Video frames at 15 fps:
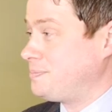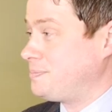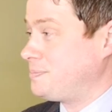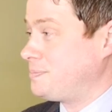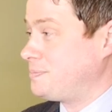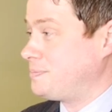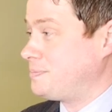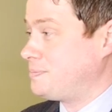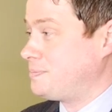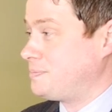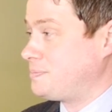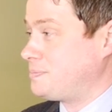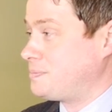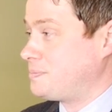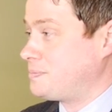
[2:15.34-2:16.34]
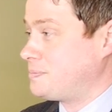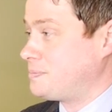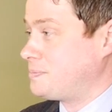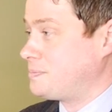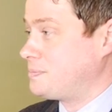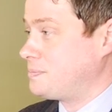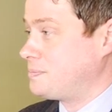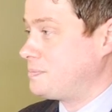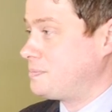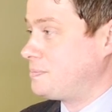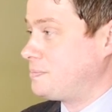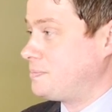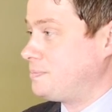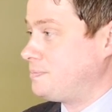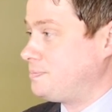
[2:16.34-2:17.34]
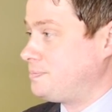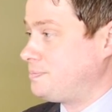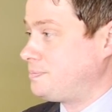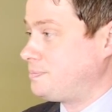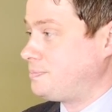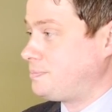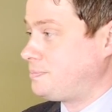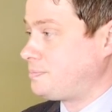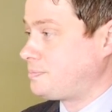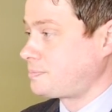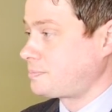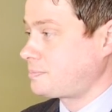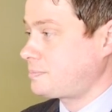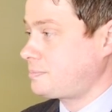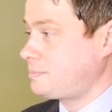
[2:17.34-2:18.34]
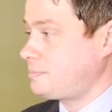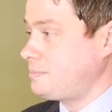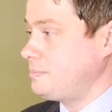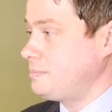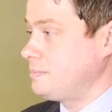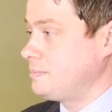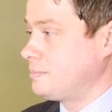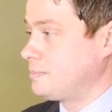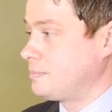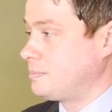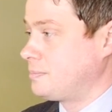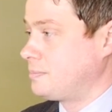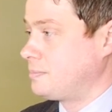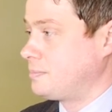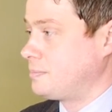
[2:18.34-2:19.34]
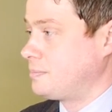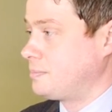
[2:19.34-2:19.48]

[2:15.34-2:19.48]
(silent)